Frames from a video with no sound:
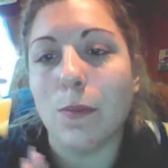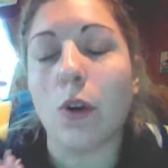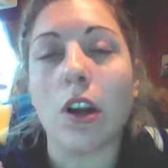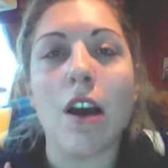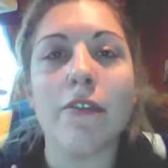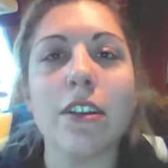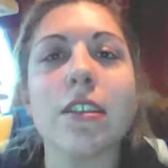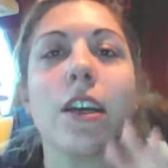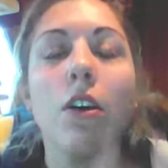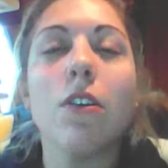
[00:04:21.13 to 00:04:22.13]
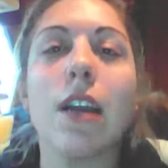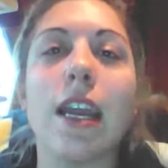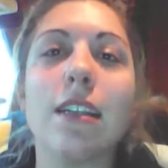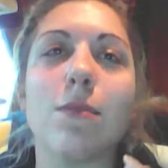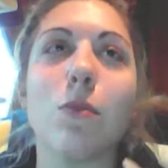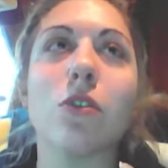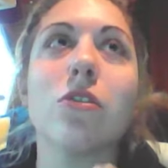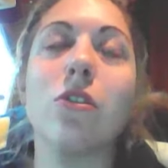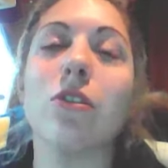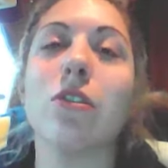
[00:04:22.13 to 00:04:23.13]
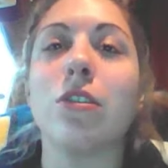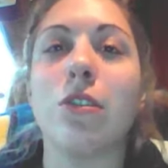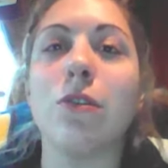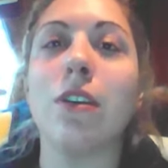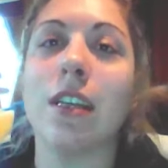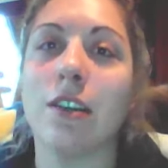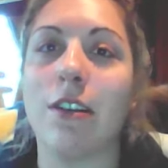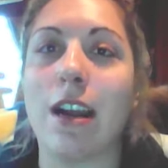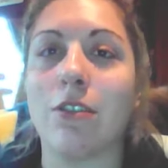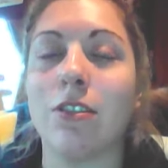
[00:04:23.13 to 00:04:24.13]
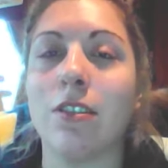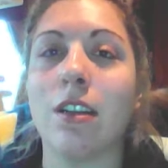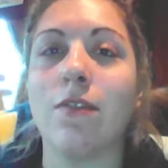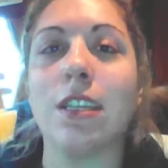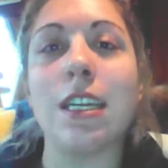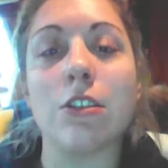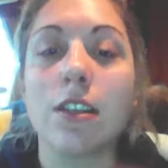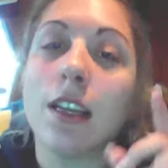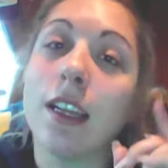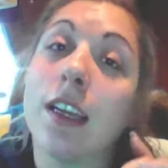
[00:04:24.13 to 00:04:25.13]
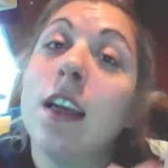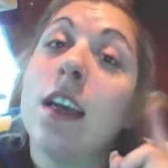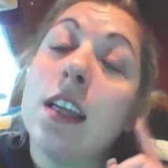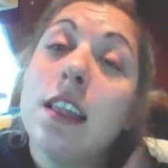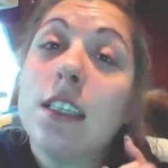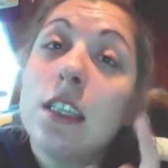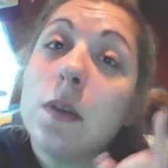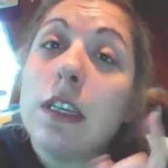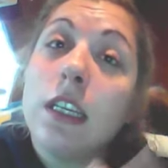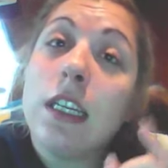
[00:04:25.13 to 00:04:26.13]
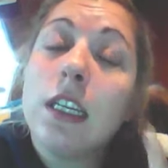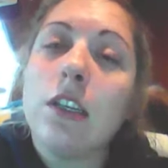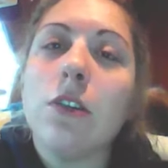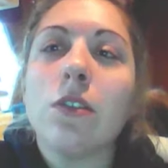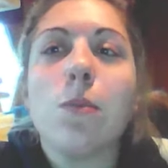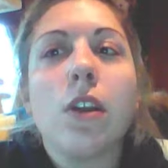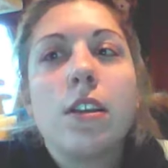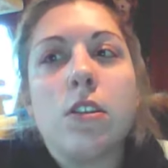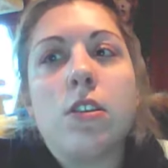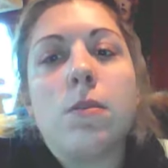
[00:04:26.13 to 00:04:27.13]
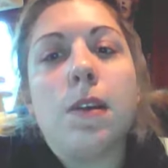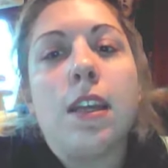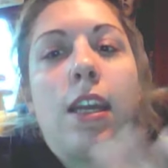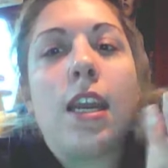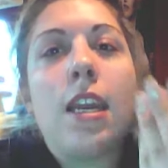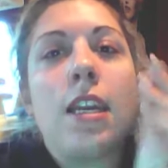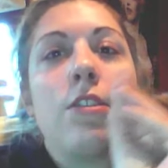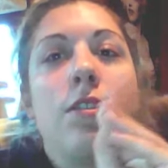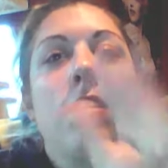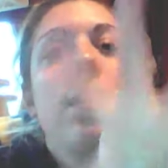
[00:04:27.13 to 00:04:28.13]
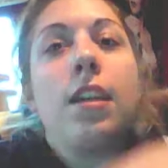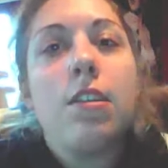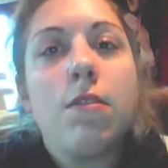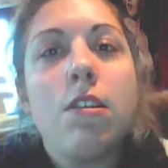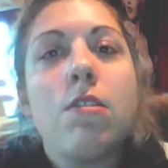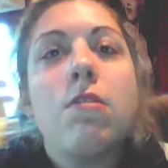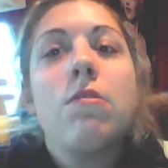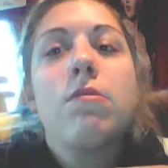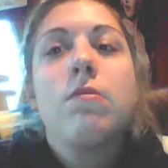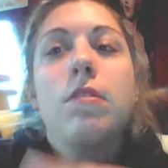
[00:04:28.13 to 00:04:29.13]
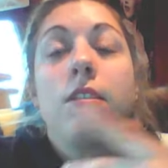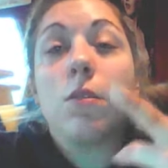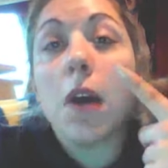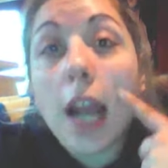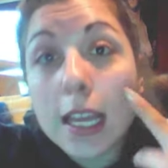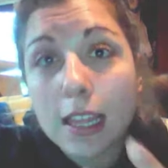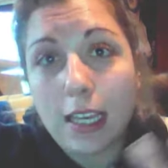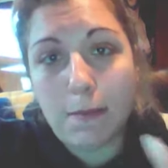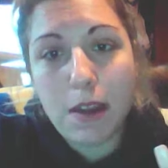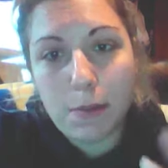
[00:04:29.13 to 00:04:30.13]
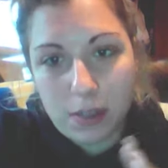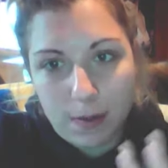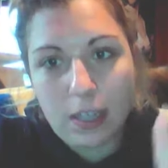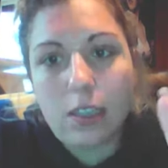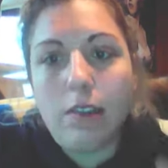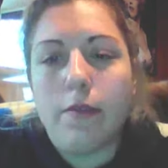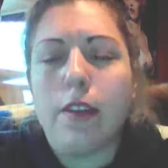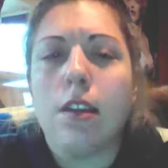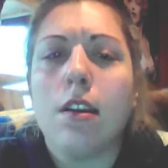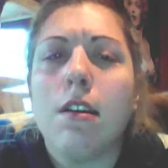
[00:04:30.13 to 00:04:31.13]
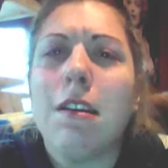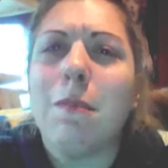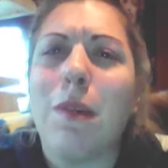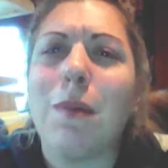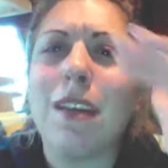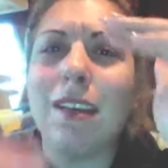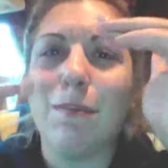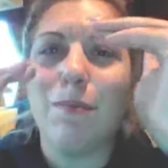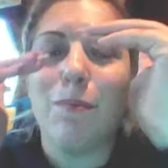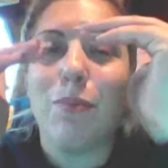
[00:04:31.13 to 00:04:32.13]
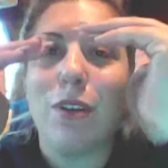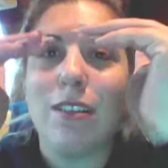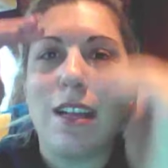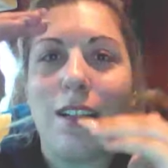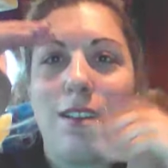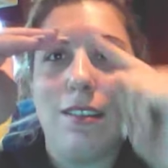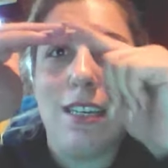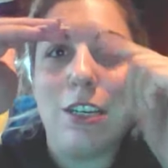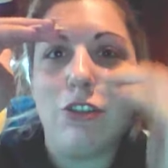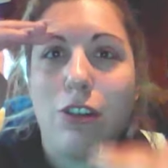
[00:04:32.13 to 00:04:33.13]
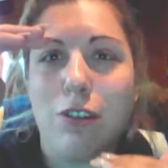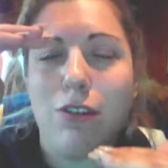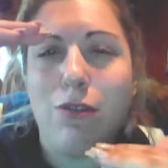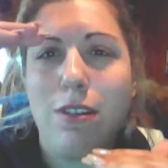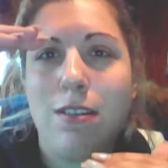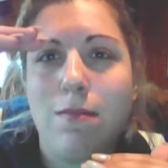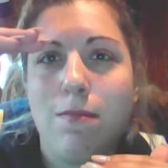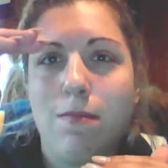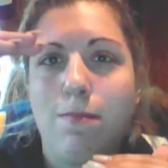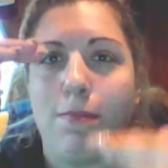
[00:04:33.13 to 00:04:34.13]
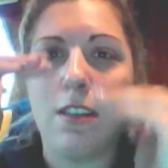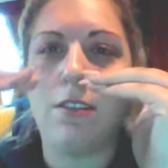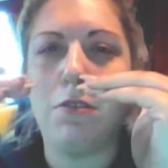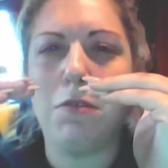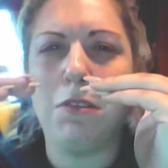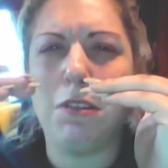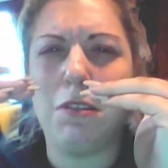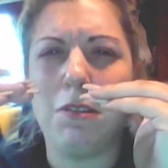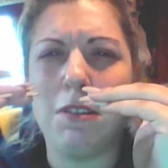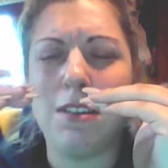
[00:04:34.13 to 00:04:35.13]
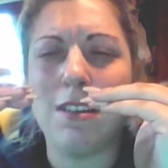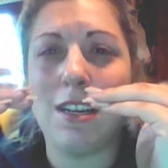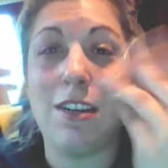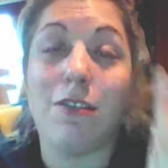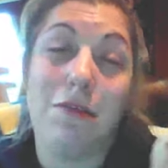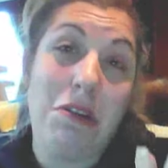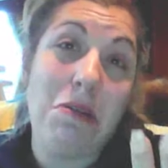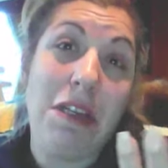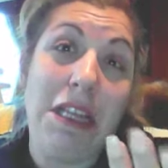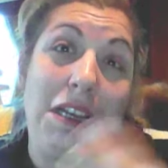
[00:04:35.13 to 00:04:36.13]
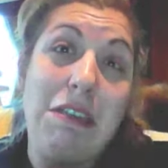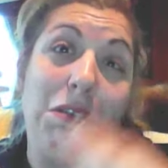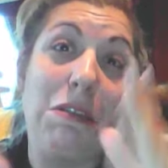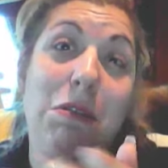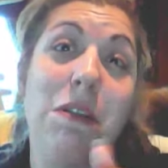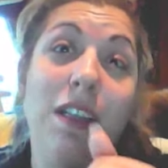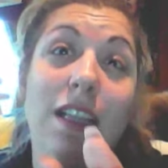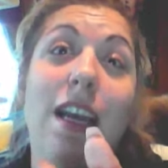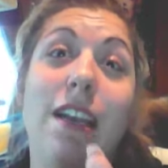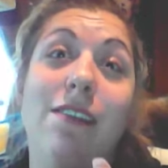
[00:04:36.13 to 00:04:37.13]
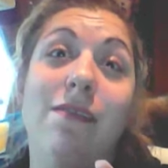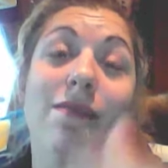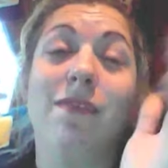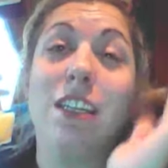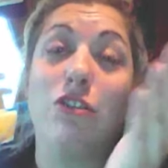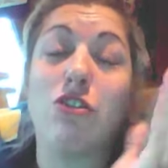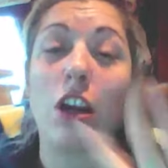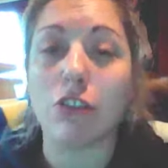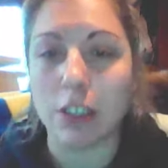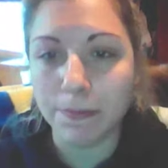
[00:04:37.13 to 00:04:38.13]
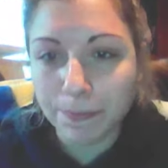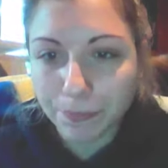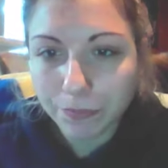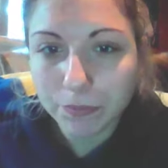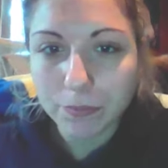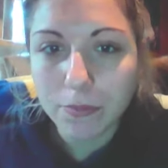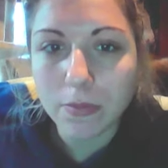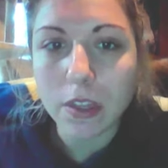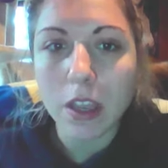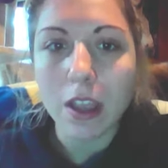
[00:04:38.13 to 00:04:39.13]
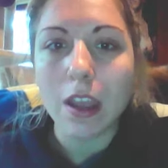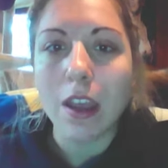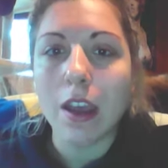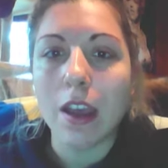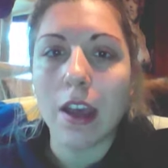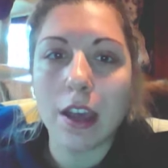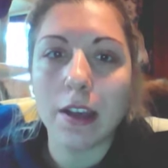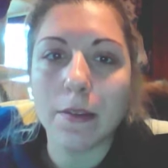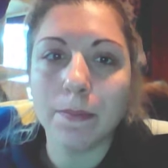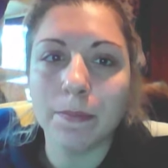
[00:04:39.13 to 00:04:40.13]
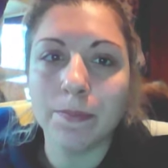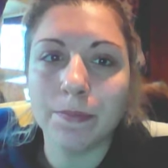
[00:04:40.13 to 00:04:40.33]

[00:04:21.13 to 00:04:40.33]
more confidence, like, oh, okay, it's more student to student interaction instead of teacher telling, this is what you need to do. It's more like students being like, hey, just to let you know, this is what I think, my perspective. And maybe it brings that teacher to student to student to student, and you're doing that student-led instruction. But